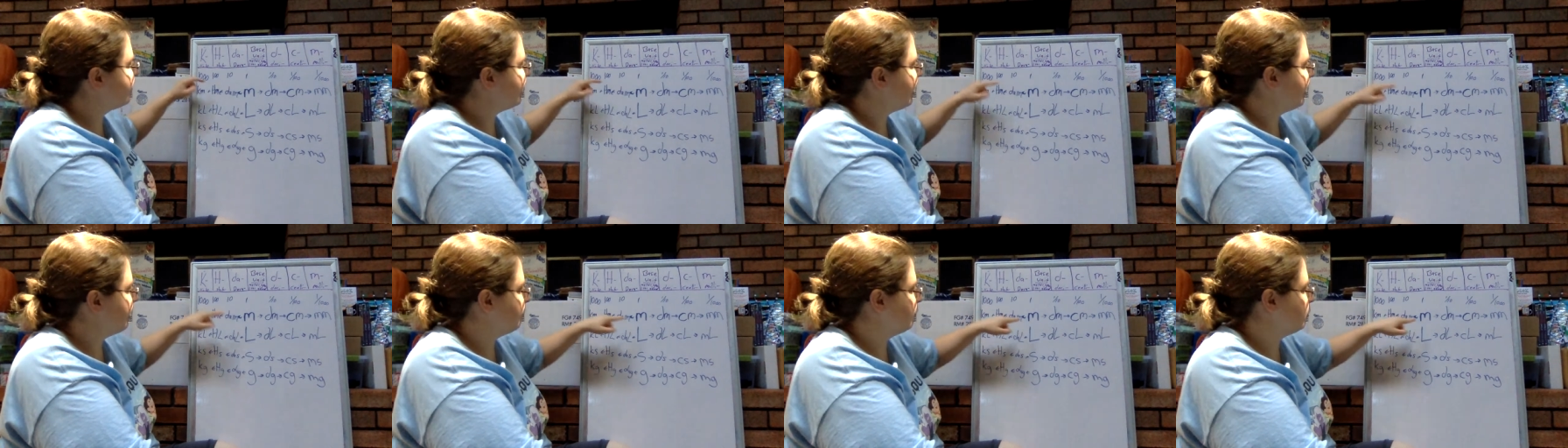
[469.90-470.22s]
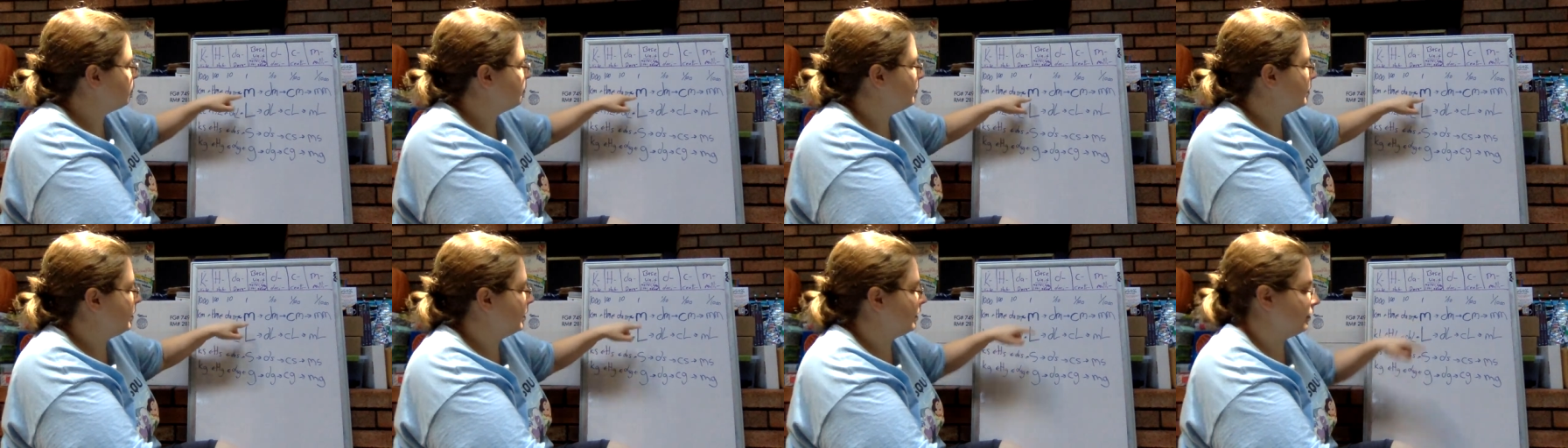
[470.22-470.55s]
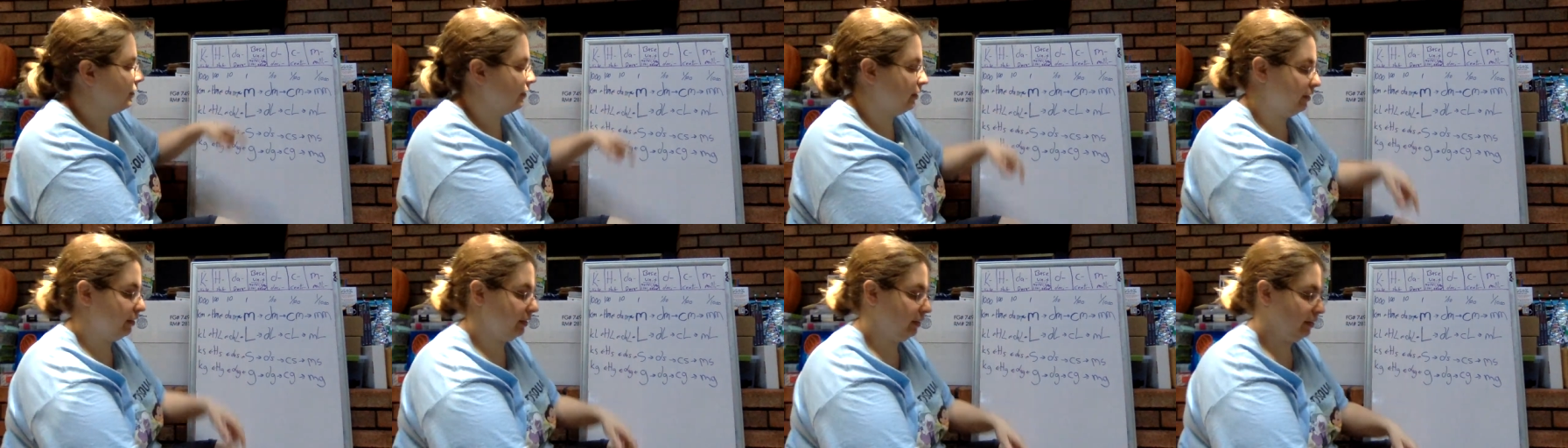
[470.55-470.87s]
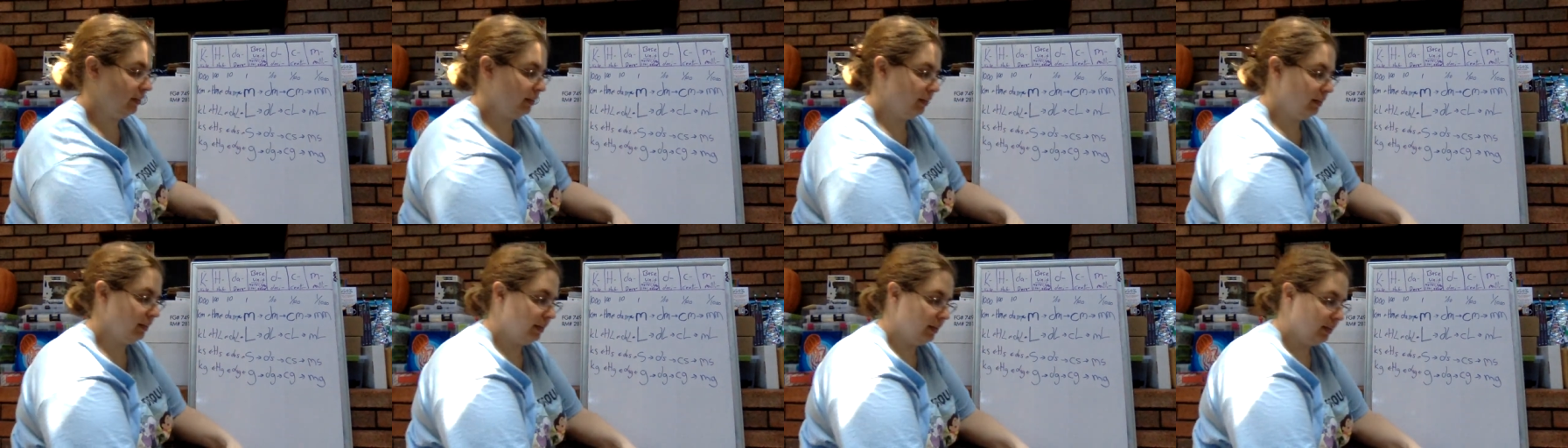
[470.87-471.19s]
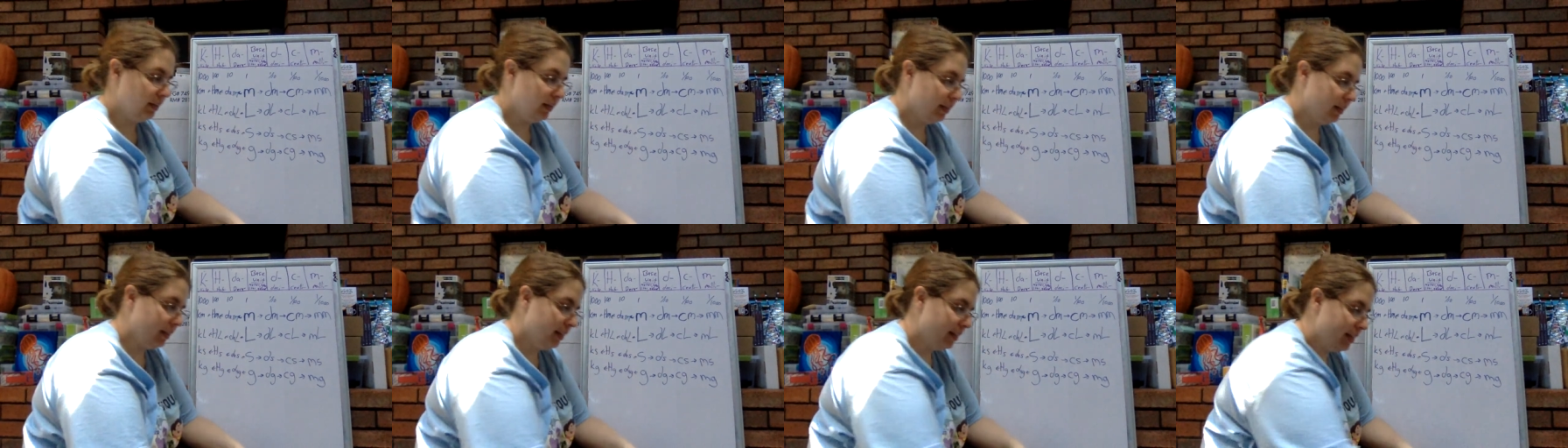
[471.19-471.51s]
times bigger
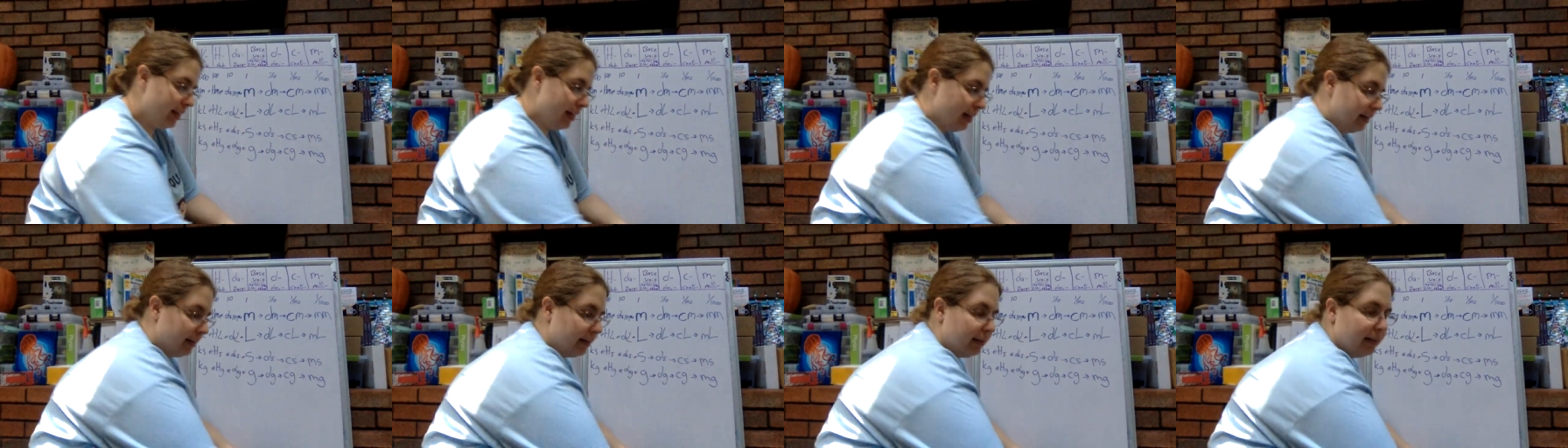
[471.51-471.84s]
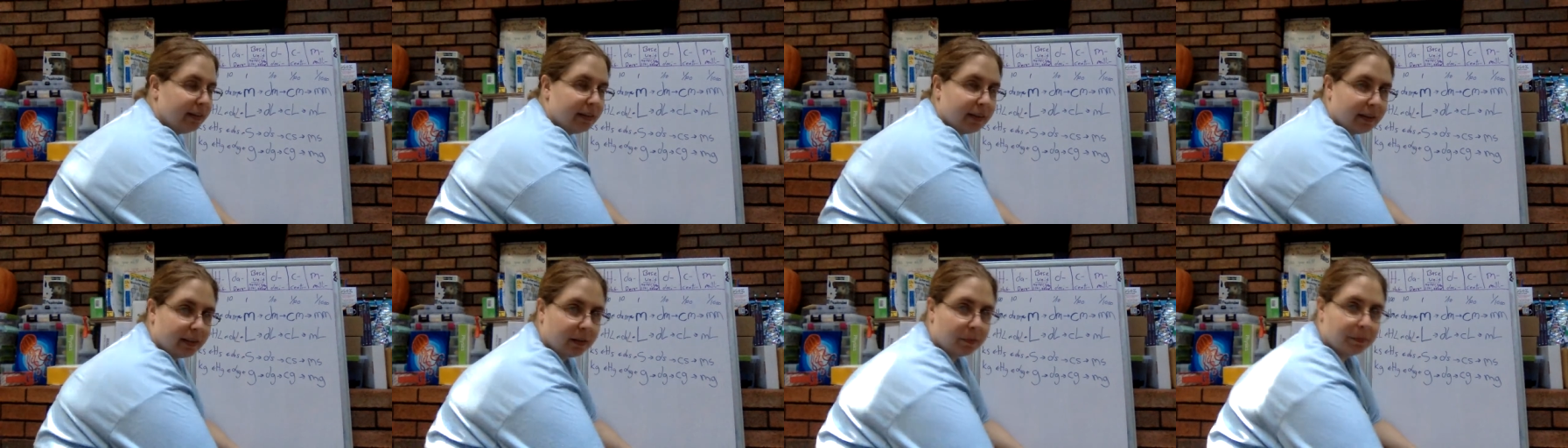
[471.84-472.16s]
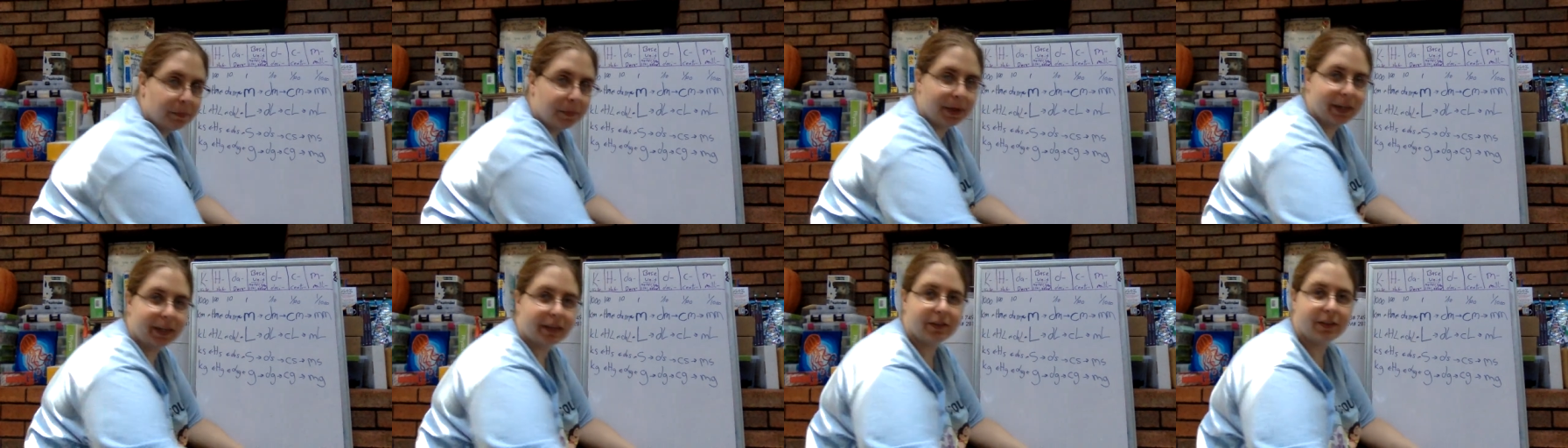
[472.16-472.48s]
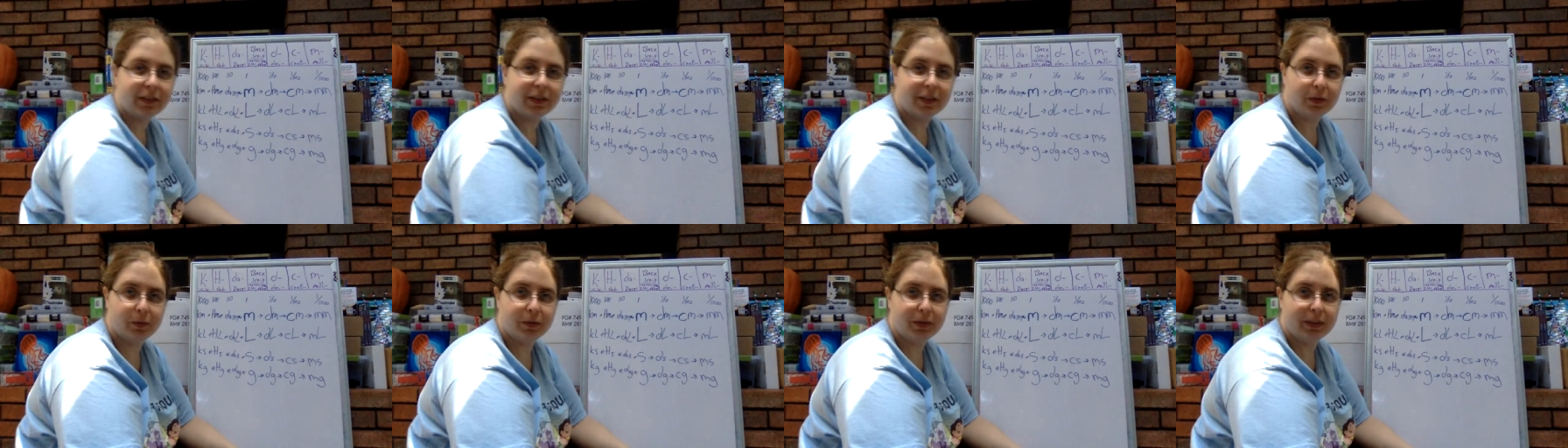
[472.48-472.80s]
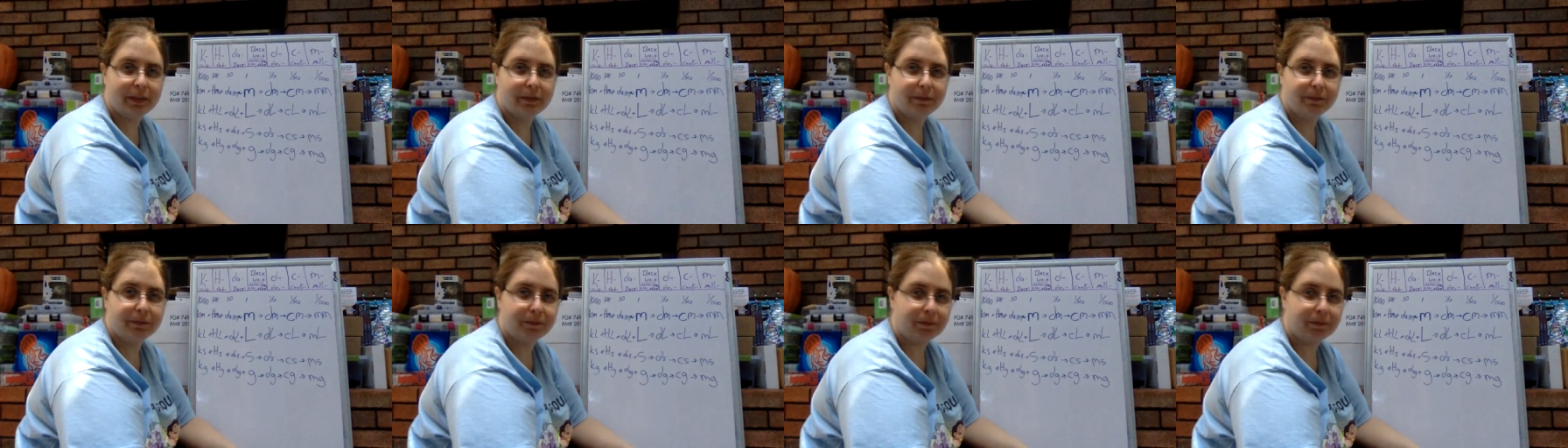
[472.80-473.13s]
than the base unit.